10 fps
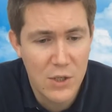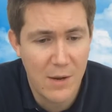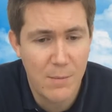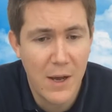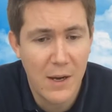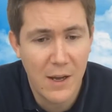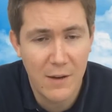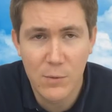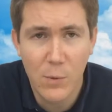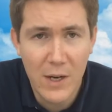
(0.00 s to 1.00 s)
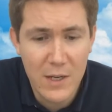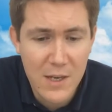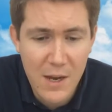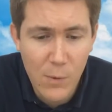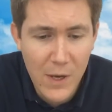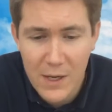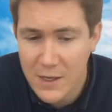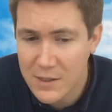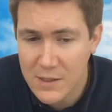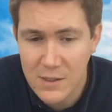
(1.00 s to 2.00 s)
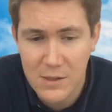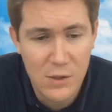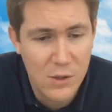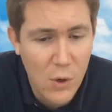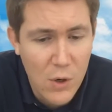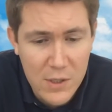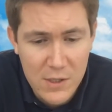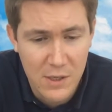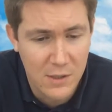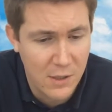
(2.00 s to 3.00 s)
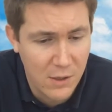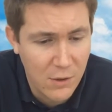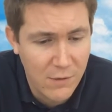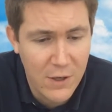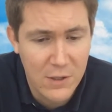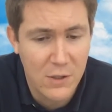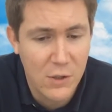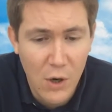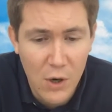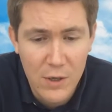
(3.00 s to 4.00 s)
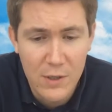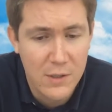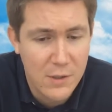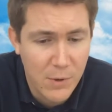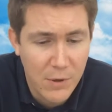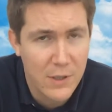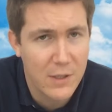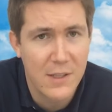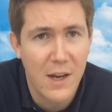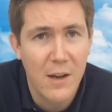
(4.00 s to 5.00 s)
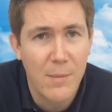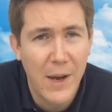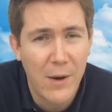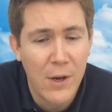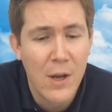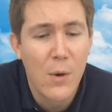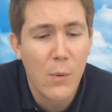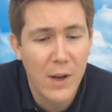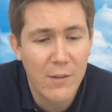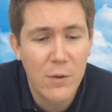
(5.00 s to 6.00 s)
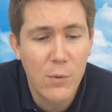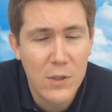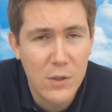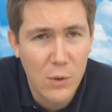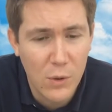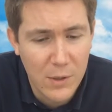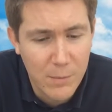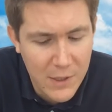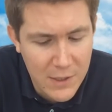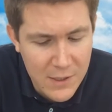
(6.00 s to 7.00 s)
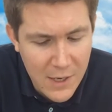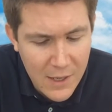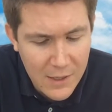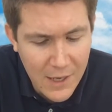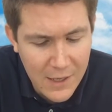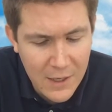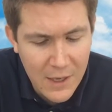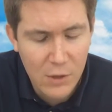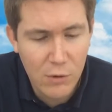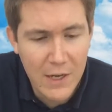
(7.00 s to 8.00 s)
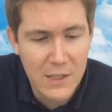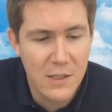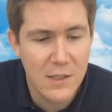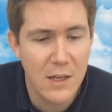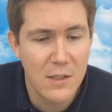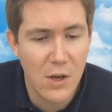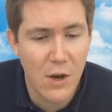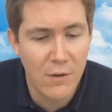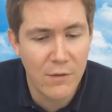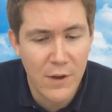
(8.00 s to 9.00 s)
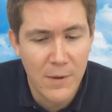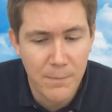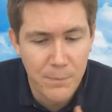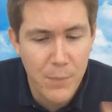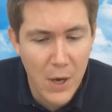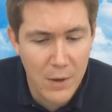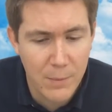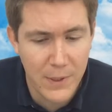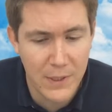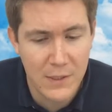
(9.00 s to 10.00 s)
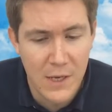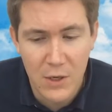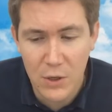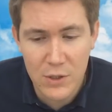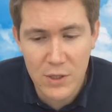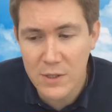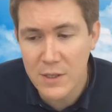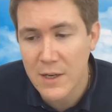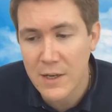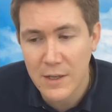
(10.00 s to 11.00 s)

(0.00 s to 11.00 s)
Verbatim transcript: shape our lives. And when I say we, it's source, it's the universe, it's God, it's spirit, it's higher power, whatever you want to call it, but it's that greater sense of purpose, not just